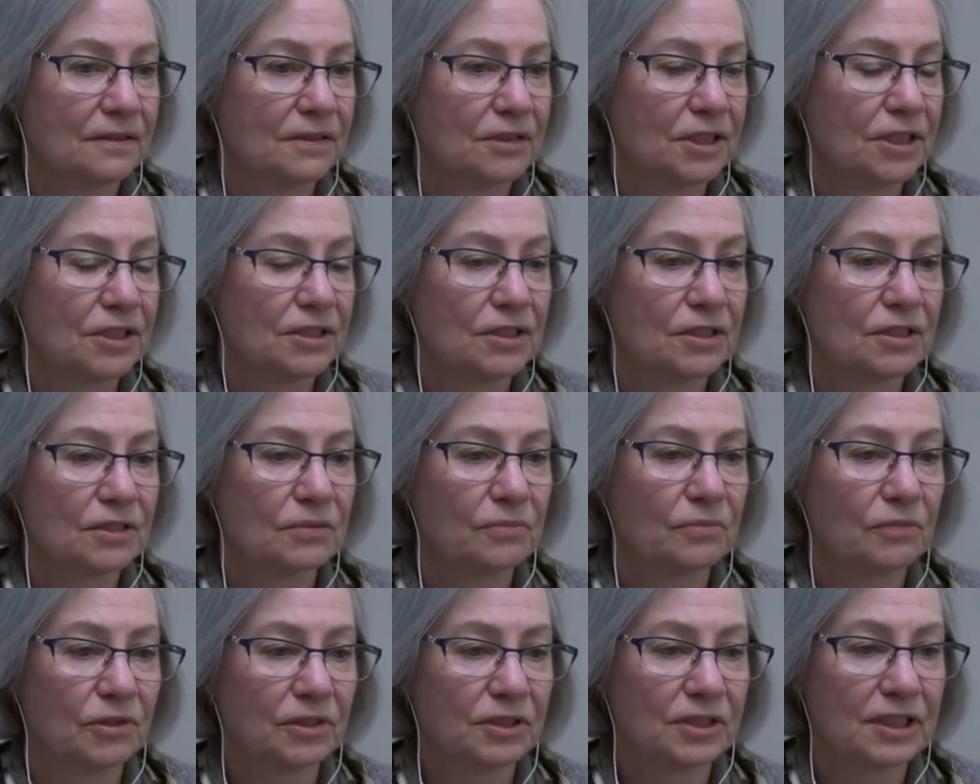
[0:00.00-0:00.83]

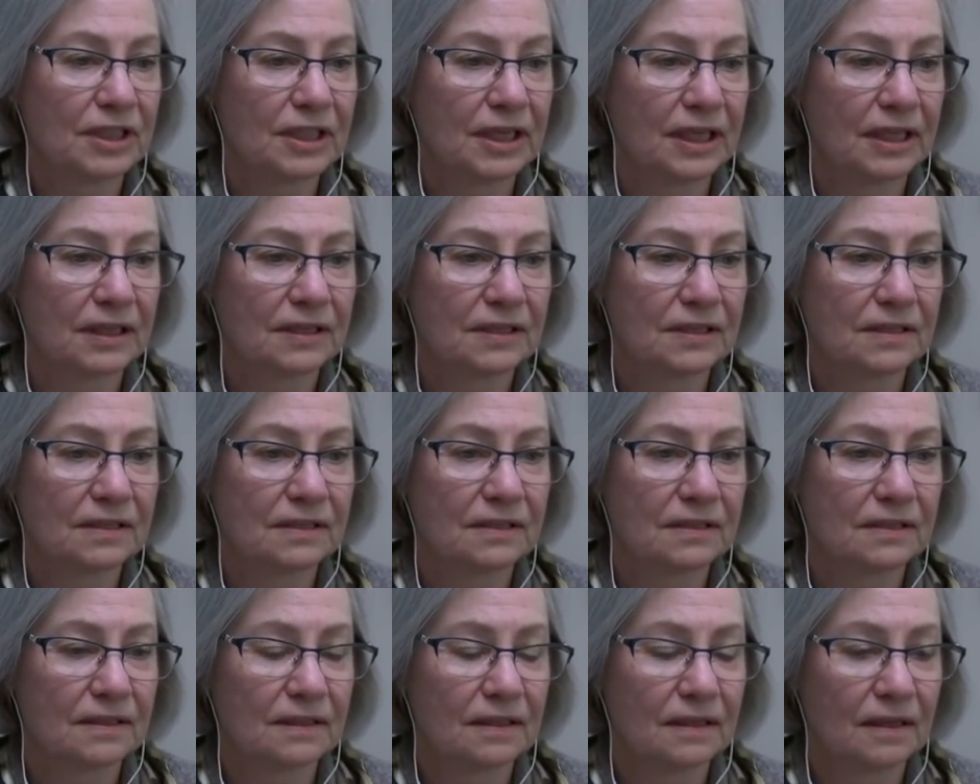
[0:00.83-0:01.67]
Jesus warns
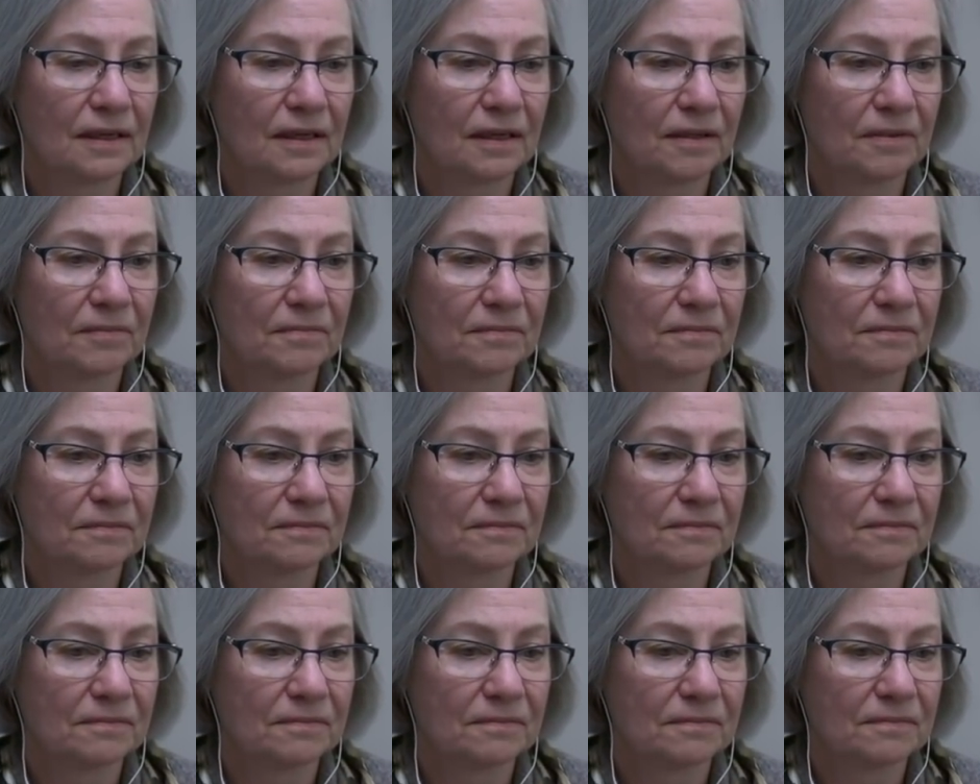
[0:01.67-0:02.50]
against
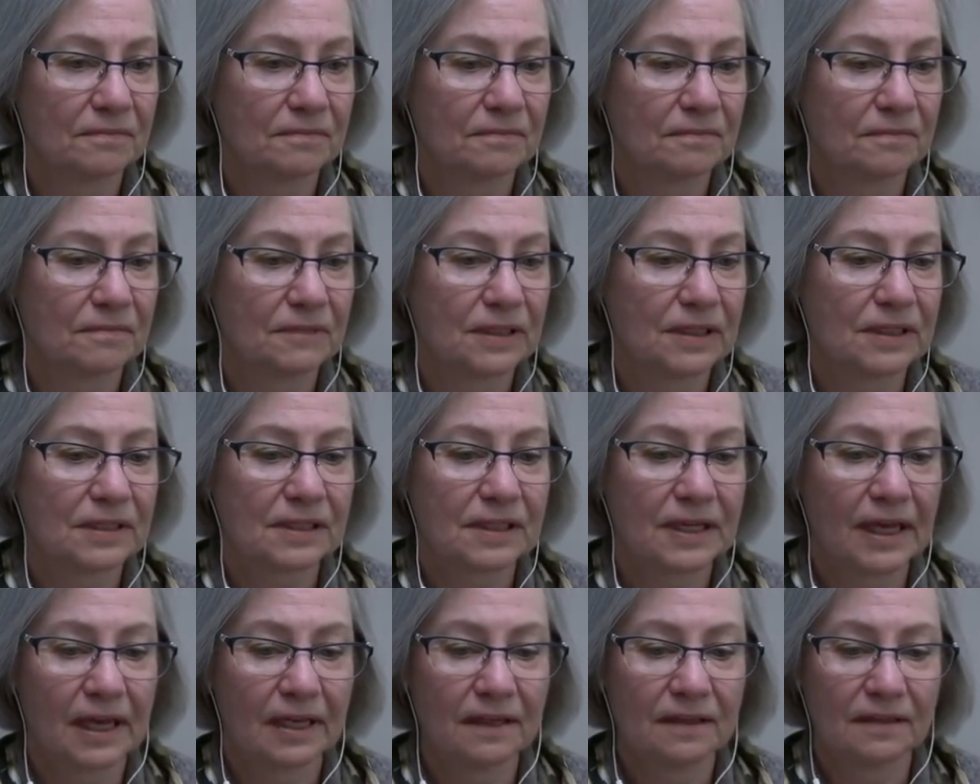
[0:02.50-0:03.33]
the
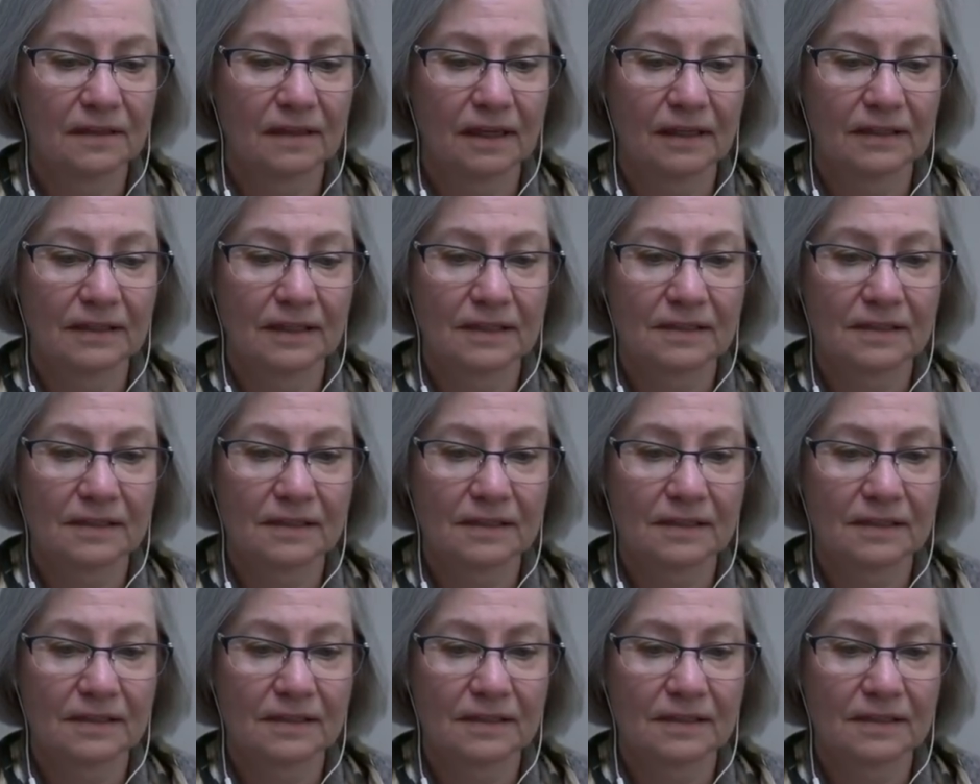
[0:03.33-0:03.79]
scandalon